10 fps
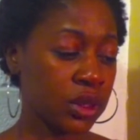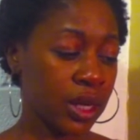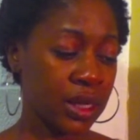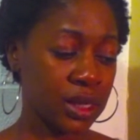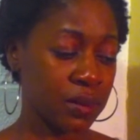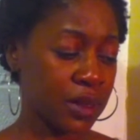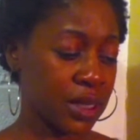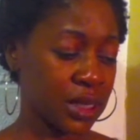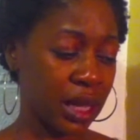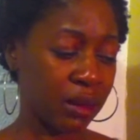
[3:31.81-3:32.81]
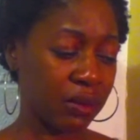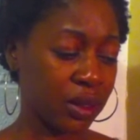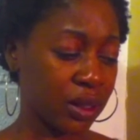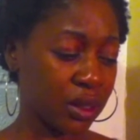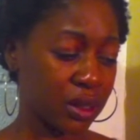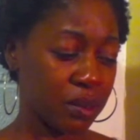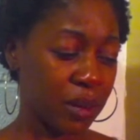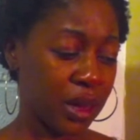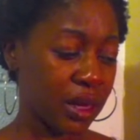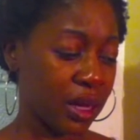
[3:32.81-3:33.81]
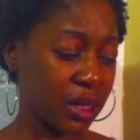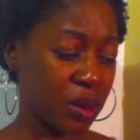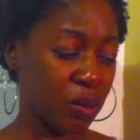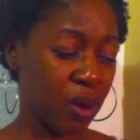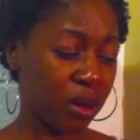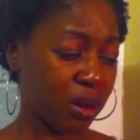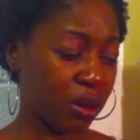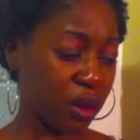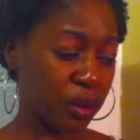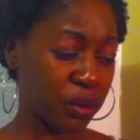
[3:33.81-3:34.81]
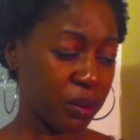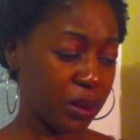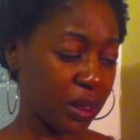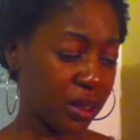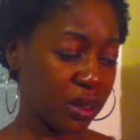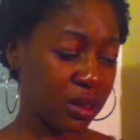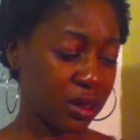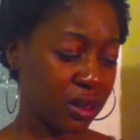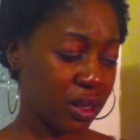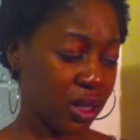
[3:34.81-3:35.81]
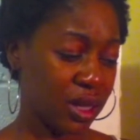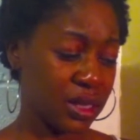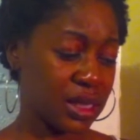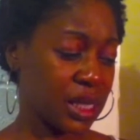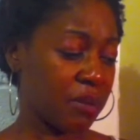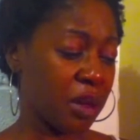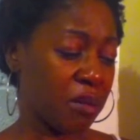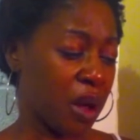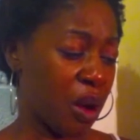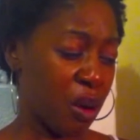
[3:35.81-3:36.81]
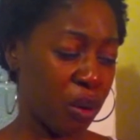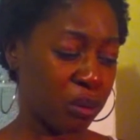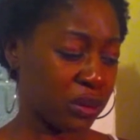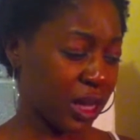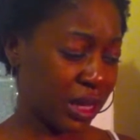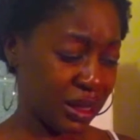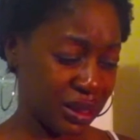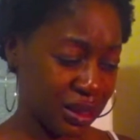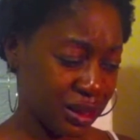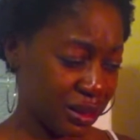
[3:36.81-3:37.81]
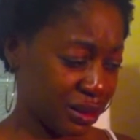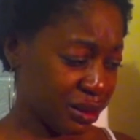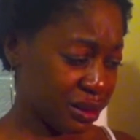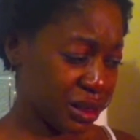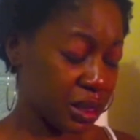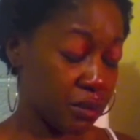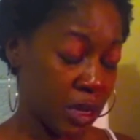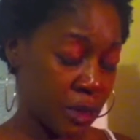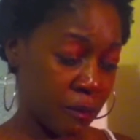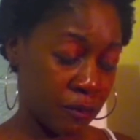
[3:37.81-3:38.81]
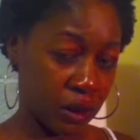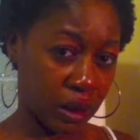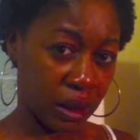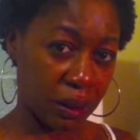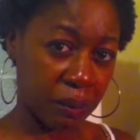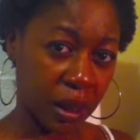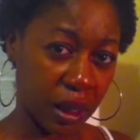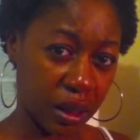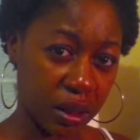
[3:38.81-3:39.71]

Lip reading: trying to be a savior by letting him walk all over me, dimming my own light to make him feel like a man,